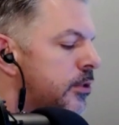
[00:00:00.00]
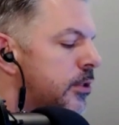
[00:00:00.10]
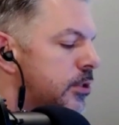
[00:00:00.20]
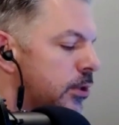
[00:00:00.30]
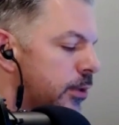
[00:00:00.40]

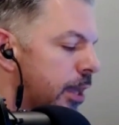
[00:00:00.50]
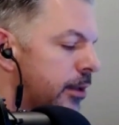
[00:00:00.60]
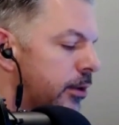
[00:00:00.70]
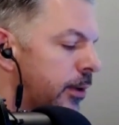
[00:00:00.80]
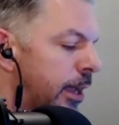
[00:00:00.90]
to do
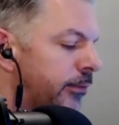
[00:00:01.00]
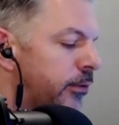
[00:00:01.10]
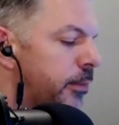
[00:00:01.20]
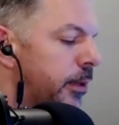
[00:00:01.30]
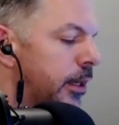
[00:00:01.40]
that, you have
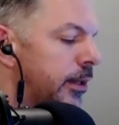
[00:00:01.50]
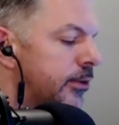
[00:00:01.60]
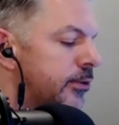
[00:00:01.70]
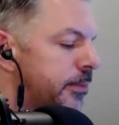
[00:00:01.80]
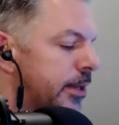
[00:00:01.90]
to be in
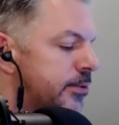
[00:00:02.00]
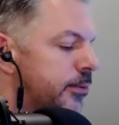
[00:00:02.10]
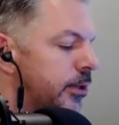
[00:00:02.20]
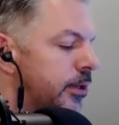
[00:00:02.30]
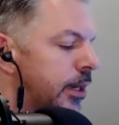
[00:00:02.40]
a space
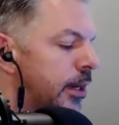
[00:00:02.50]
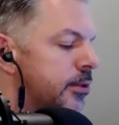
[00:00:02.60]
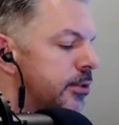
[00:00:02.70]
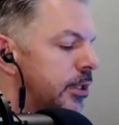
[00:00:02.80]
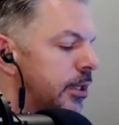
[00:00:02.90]
where you can
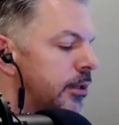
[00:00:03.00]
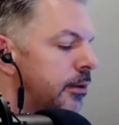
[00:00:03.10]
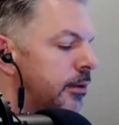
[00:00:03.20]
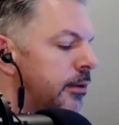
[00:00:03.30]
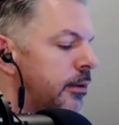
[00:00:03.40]
actually
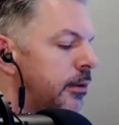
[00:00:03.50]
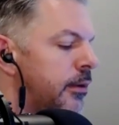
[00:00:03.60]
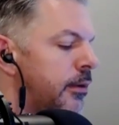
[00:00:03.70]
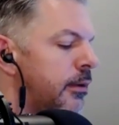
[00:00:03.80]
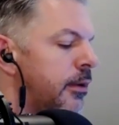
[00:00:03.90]

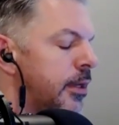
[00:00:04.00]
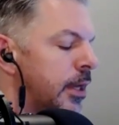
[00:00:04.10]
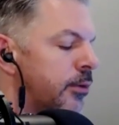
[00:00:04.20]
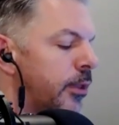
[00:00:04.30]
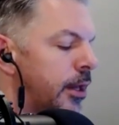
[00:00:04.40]

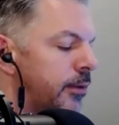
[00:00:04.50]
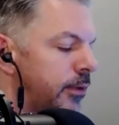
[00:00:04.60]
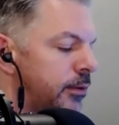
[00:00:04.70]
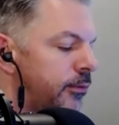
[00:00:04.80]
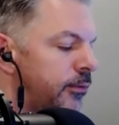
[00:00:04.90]
connect with that
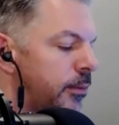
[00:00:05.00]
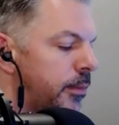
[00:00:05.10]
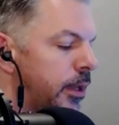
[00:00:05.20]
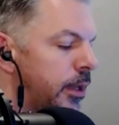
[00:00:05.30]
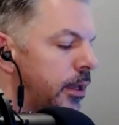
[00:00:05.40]
event
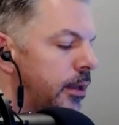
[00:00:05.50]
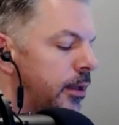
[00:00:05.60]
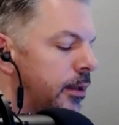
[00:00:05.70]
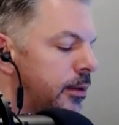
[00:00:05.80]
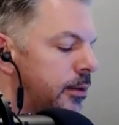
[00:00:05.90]
from
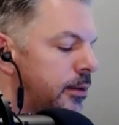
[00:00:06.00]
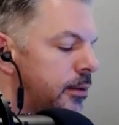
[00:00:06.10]
a